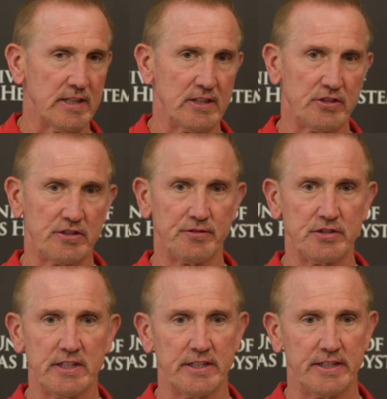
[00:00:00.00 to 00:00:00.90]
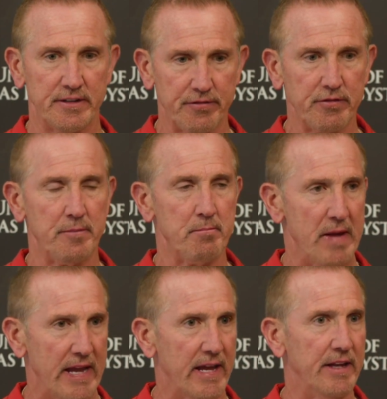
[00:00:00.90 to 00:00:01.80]
I just have seen a different
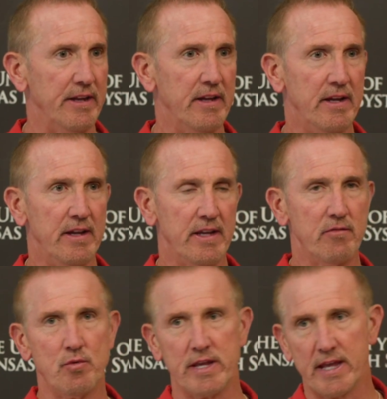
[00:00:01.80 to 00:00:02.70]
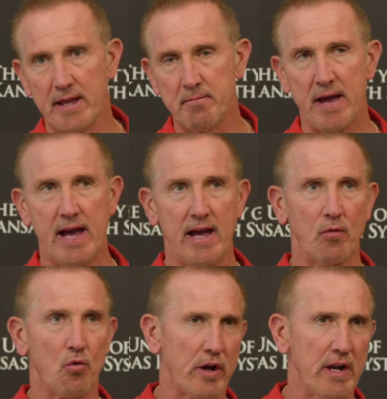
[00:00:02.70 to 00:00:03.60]
man, even when he came back,
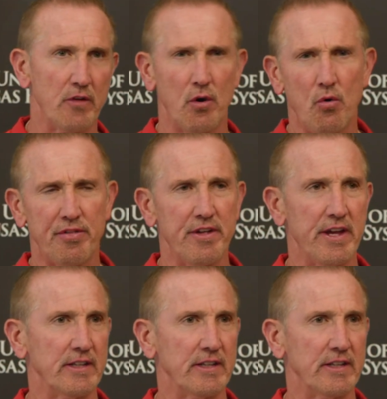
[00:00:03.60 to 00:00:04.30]
working out, the whole thing.